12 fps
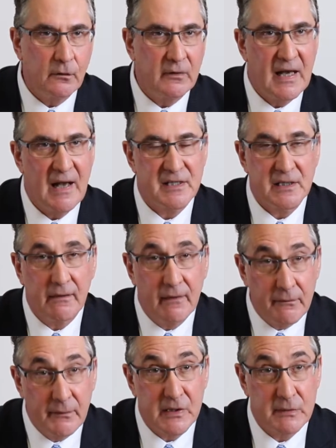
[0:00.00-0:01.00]
to the asset in
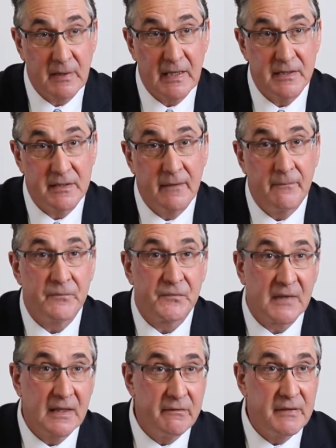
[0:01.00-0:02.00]
the first place.
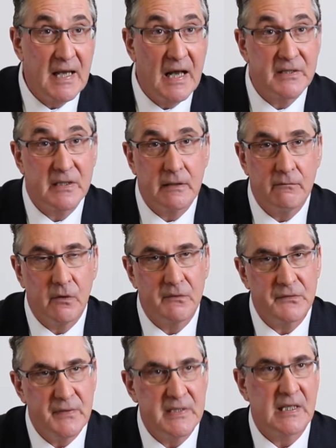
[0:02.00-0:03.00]
If the asset
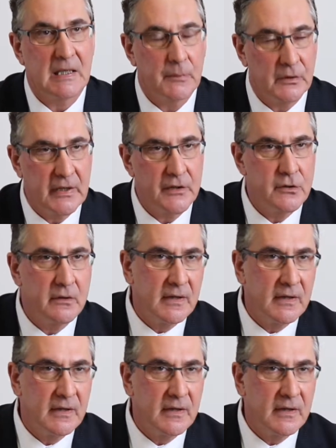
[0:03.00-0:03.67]
involves physical protection,